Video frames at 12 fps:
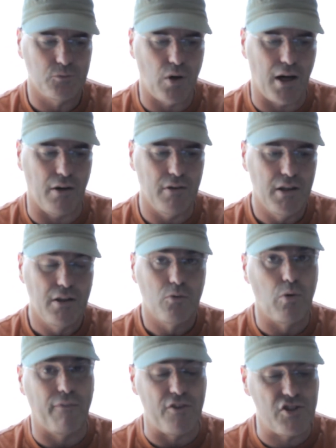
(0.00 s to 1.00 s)
Wow.
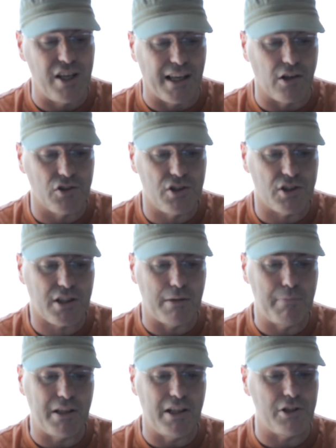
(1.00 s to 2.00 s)
Well, for singles, this
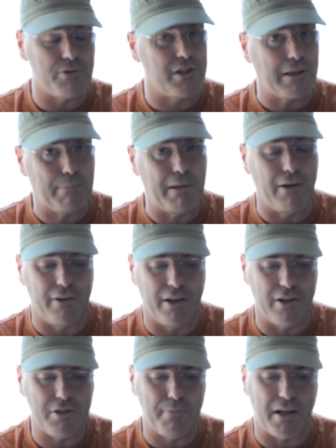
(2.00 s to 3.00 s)
can be an interesting
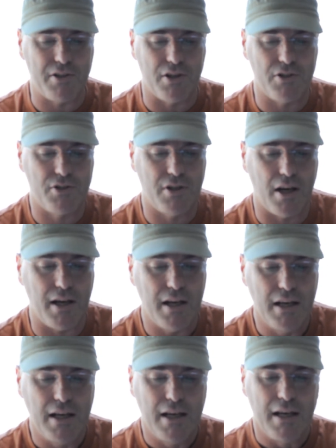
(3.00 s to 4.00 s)
period in as much as
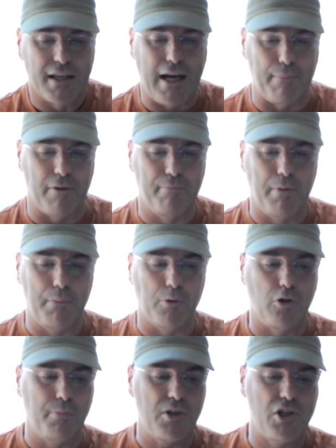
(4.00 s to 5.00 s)
uh, a couple of
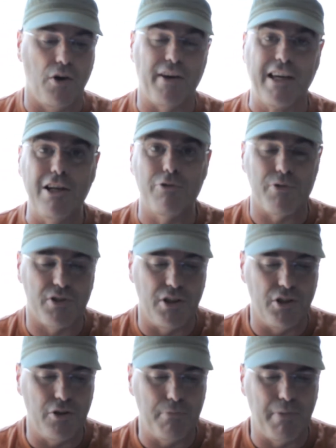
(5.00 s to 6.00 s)
people could be showing interest
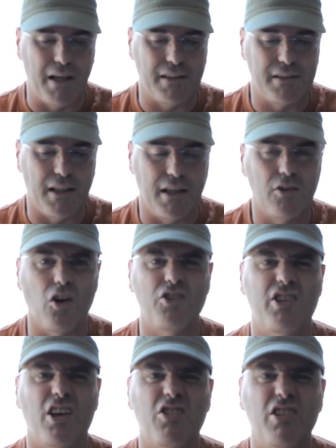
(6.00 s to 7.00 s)
in you, but uh,
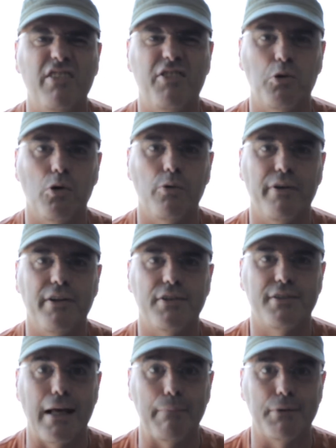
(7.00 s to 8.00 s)
not so good if you're already
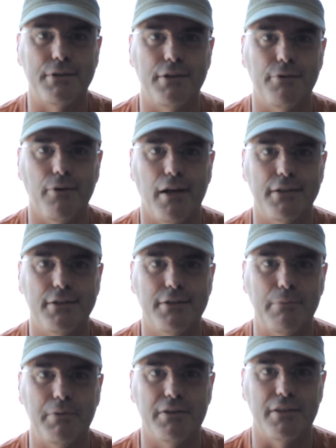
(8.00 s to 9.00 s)
established in a
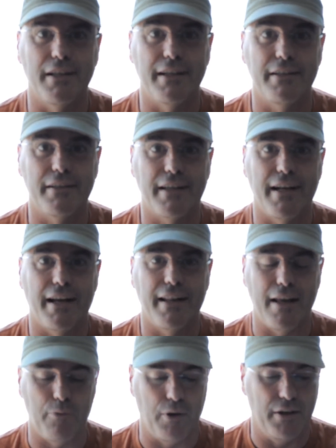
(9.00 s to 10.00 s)
relationship, is it? How do you get out
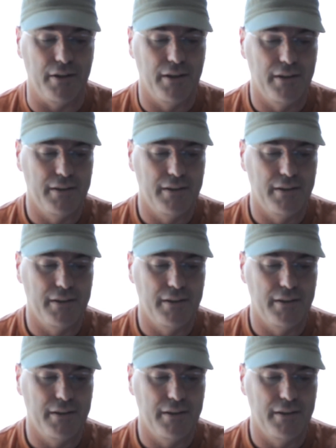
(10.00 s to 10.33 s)
of that one?